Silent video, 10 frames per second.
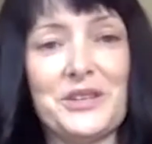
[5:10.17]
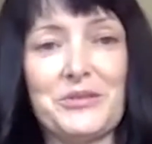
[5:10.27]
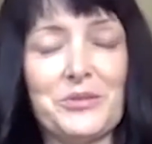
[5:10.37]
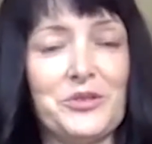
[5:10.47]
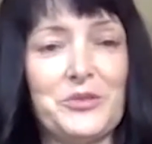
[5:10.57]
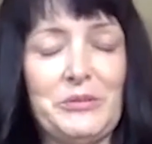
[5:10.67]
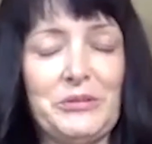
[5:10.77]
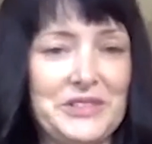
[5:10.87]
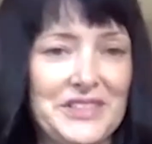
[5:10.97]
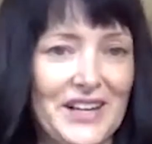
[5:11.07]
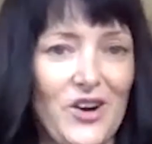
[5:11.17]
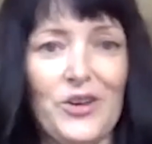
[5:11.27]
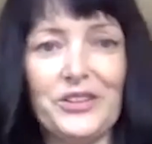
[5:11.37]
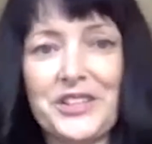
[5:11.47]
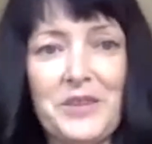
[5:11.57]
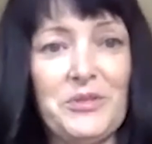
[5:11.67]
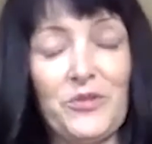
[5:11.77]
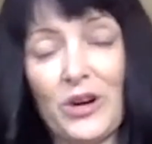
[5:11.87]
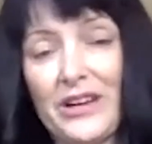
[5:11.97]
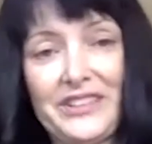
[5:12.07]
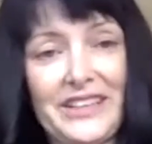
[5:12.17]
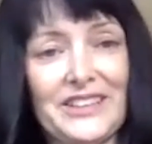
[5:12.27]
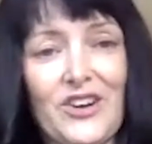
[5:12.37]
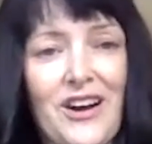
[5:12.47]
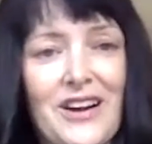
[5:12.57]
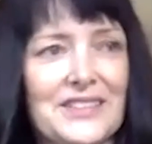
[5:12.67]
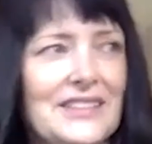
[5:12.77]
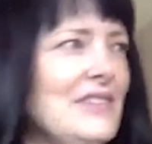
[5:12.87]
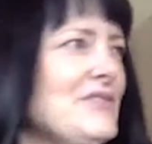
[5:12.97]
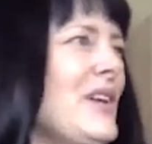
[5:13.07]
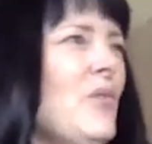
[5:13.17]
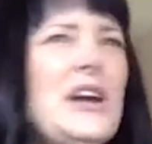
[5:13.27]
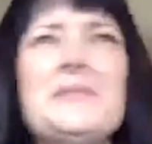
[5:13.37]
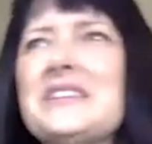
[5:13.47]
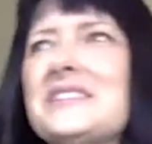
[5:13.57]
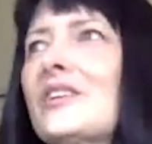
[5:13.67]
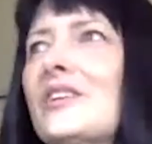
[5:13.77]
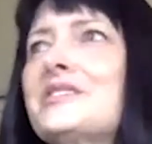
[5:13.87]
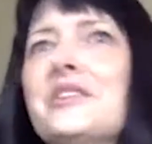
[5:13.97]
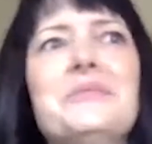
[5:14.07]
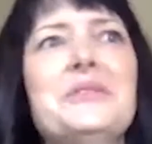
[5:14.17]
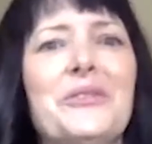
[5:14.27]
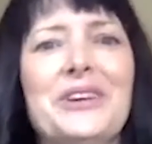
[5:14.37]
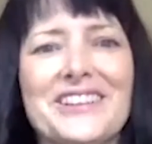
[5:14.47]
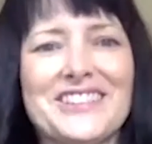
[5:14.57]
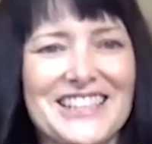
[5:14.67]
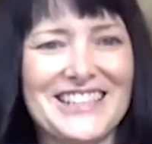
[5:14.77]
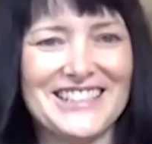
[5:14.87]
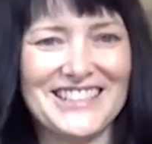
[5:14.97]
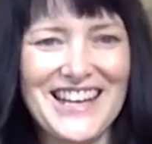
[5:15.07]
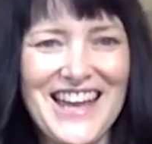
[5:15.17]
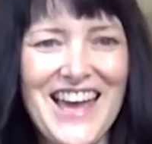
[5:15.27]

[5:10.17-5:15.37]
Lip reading: I was one of those people that was sick all the time before I even had the car accident. And I was like, why am I sick all the time and no one else is?